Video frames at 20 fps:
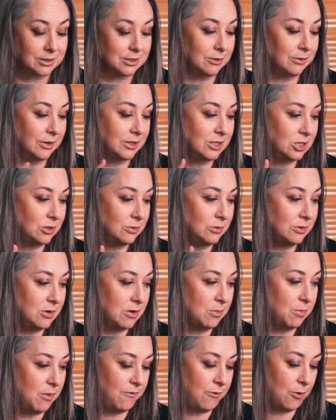So let's do a
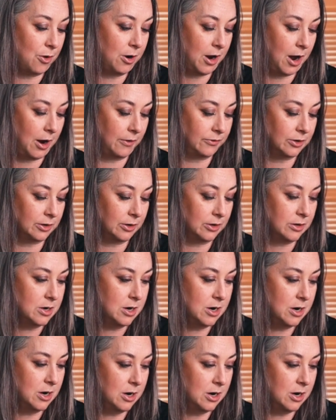little before and after.